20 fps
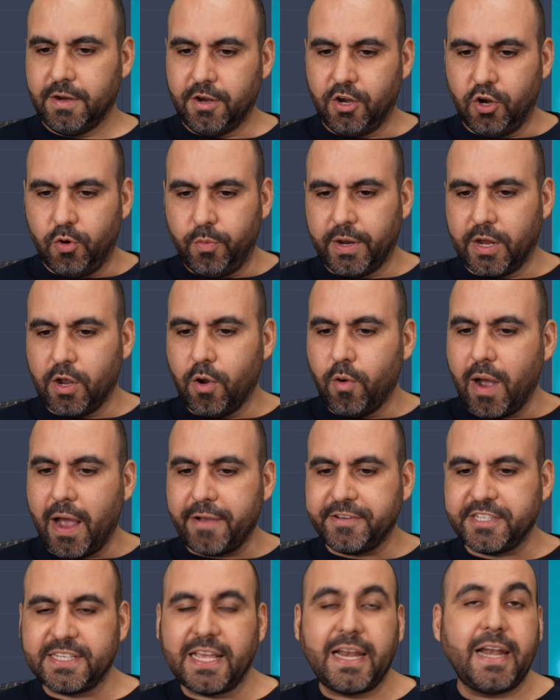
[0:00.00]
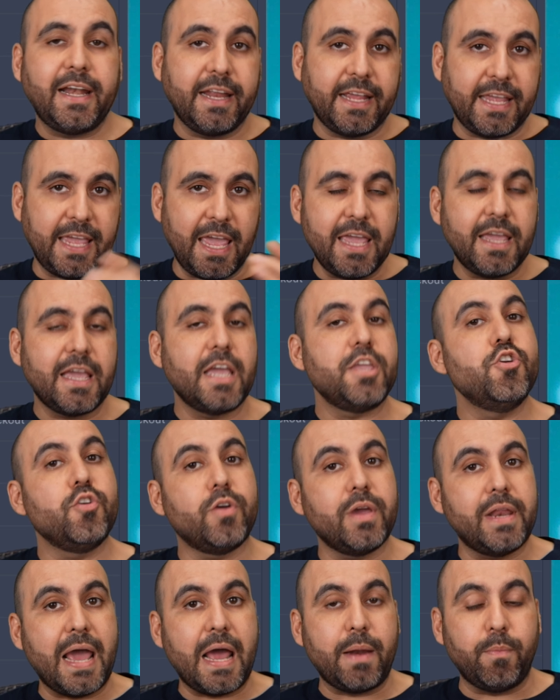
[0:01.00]
Here we go. I just added a cake. You
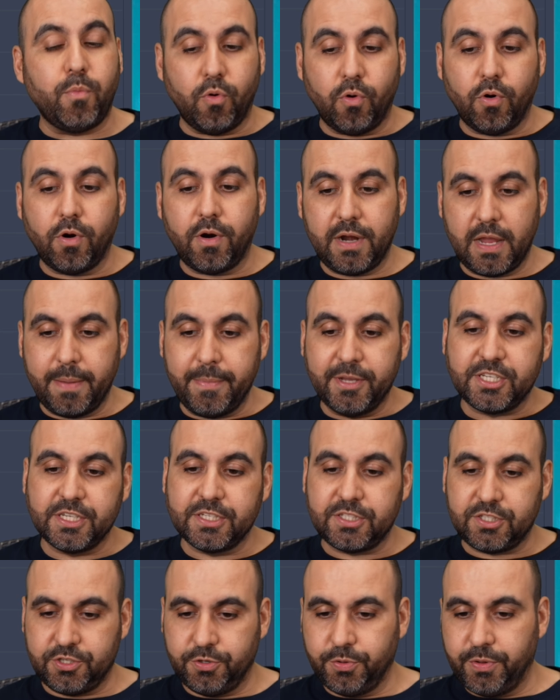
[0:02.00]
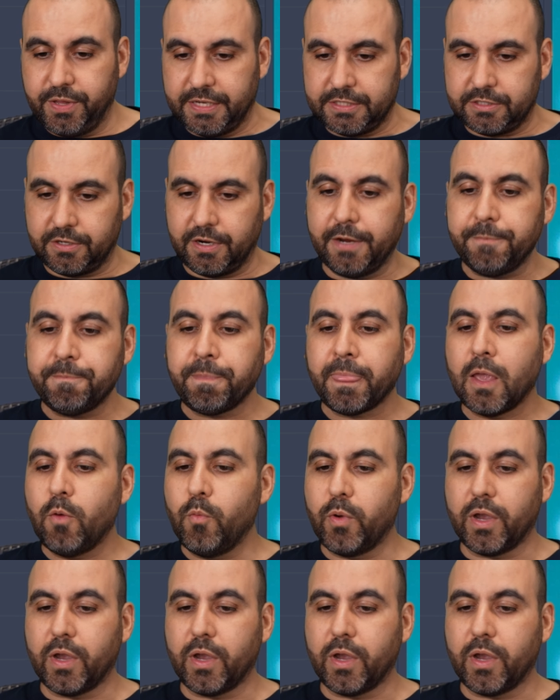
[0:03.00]
could add more images to this, right?